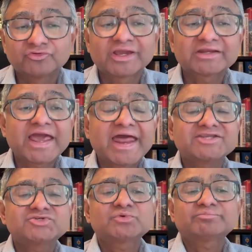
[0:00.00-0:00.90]
To get
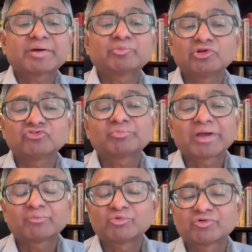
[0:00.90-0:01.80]
adjuvant
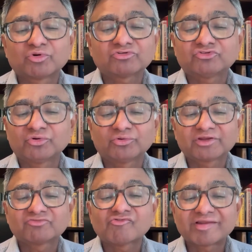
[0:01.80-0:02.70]
pembrolizumab, we were not sure
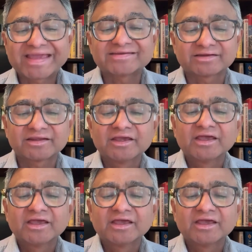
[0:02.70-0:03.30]
that we will get it.